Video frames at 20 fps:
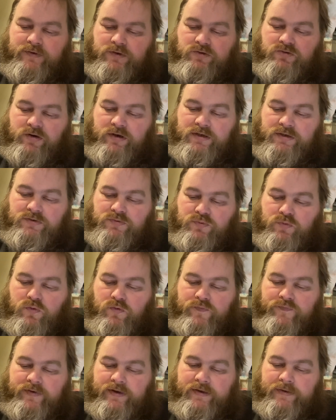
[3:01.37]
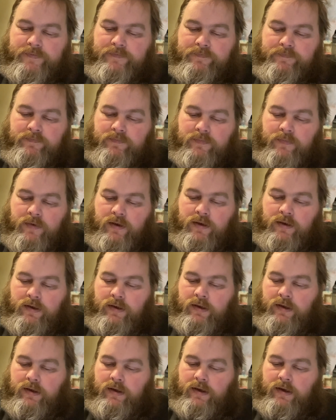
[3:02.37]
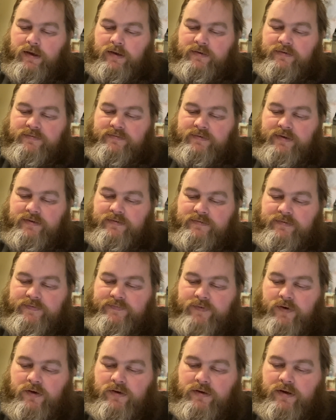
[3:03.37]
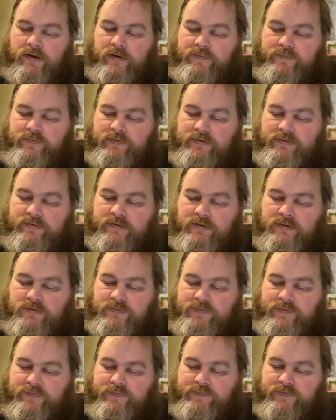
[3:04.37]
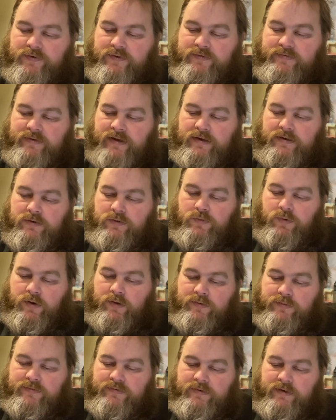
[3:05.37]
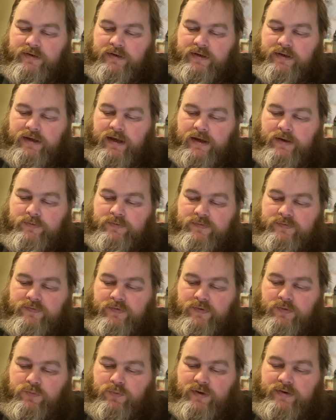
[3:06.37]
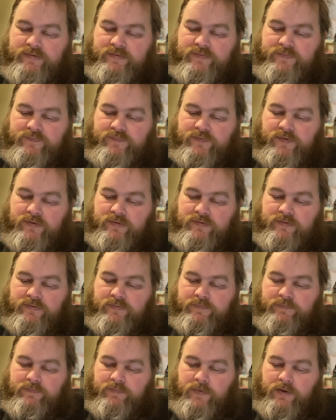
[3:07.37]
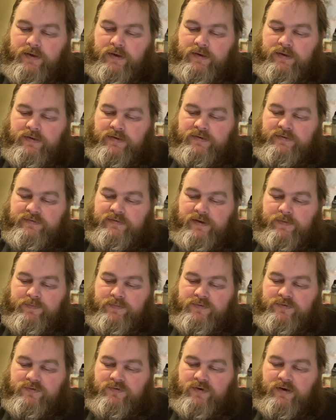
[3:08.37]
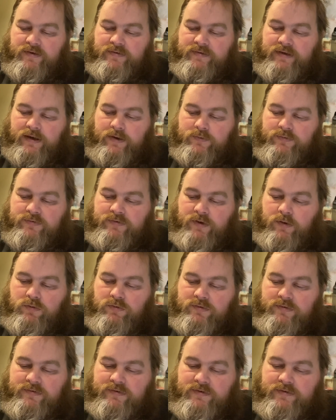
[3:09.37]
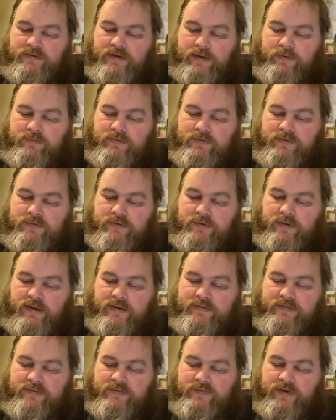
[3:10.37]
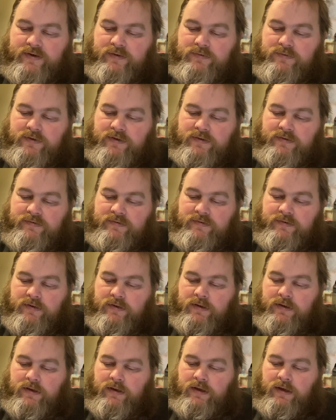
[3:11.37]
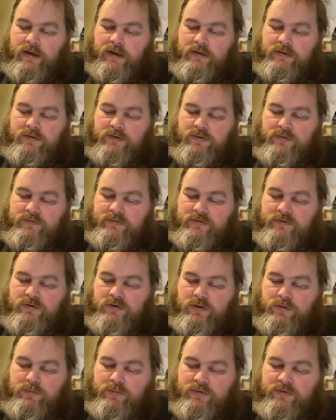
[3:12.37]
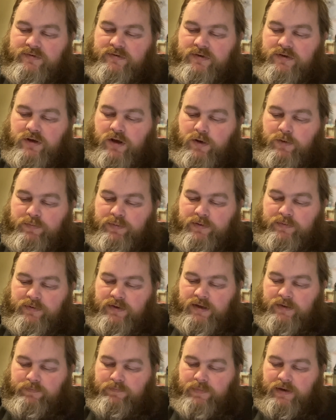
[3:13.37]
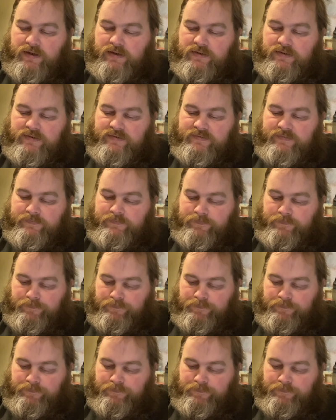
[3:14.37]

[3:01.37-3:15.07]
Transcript: trench warfare. Extensive archive research for first-hand quotes and accounts from the Western Front demonstrates how soldiers adapted to their surroundings and used humour as a coping mechanism.